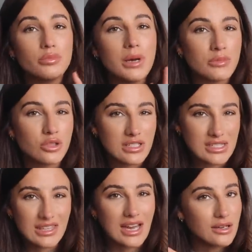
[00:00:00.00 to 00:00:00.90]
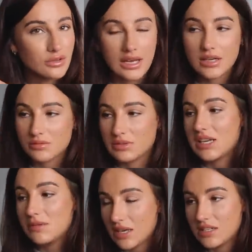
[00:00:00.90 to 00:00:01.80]
but I'm not going to take that out yet because I'm going to
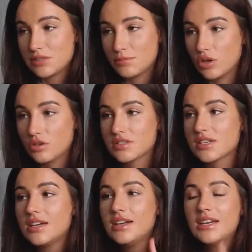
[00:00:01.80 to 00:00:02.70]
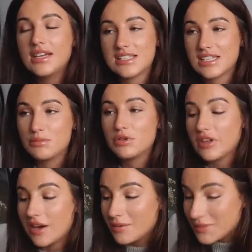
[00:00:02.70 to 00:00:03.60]
keep that in its box until I put
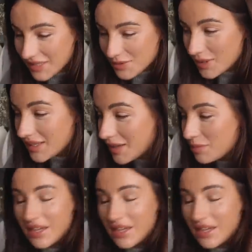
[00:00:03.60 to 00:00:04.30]
that up next week.